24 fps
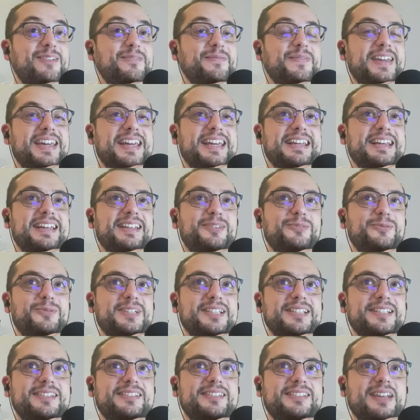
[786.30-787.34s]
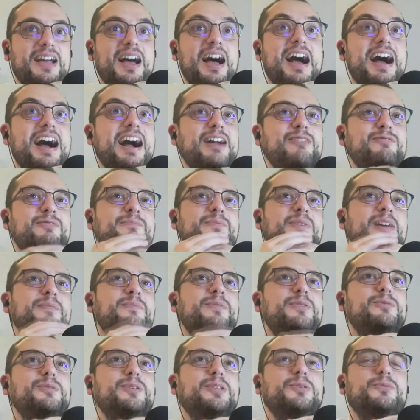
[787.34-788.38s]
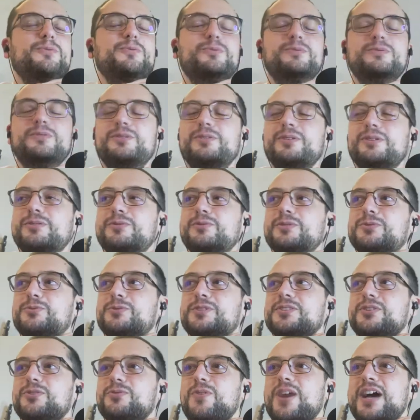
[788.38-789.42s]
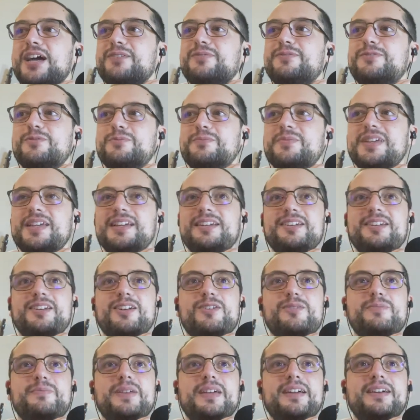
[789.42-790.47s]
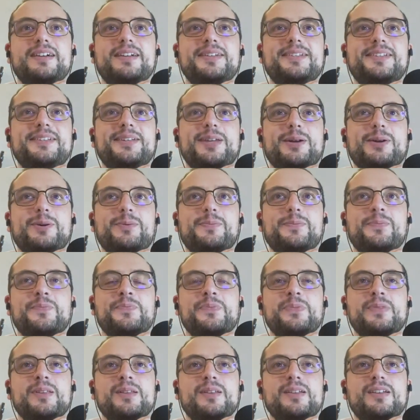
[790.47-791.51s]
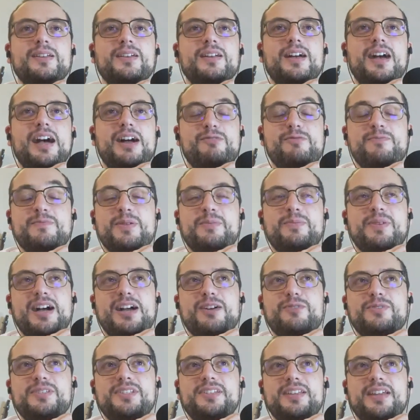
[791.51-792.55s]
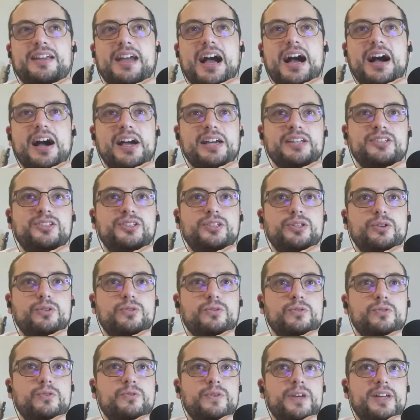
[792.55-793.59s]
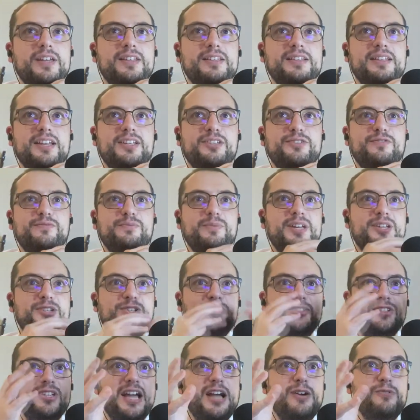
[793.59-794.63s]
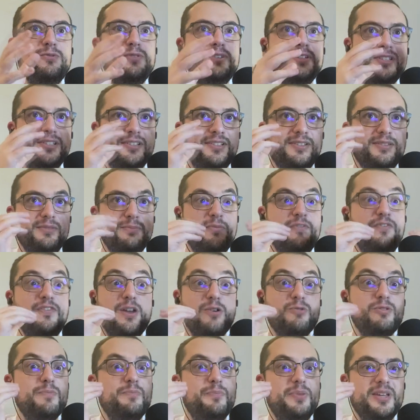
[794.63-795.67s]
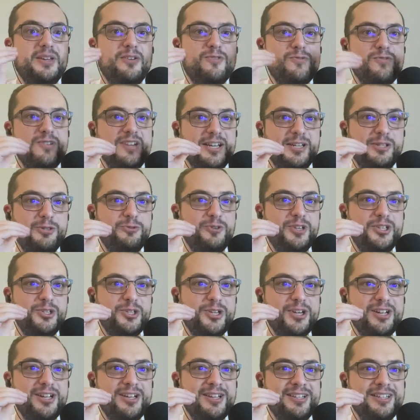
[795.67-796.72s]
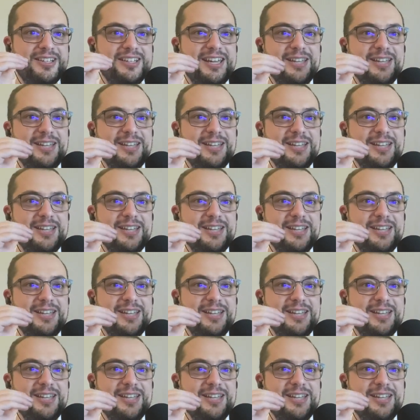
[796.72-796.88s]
I mean, it was, I remember what was it like for me, you know, because, I remember I was in high school, and as you mentioned, I was very big on literature.